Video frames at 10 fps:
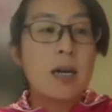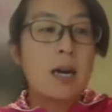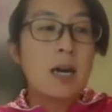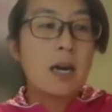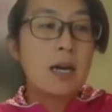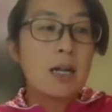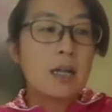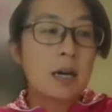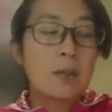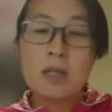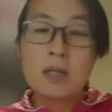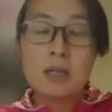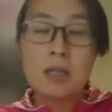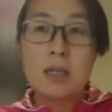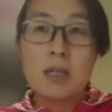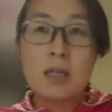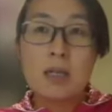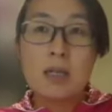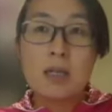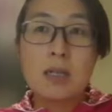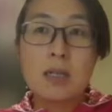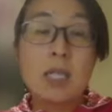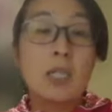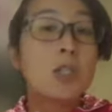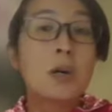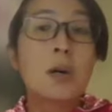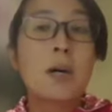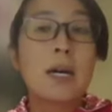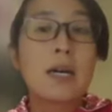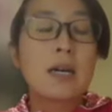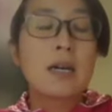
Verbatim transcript: and I really enjoy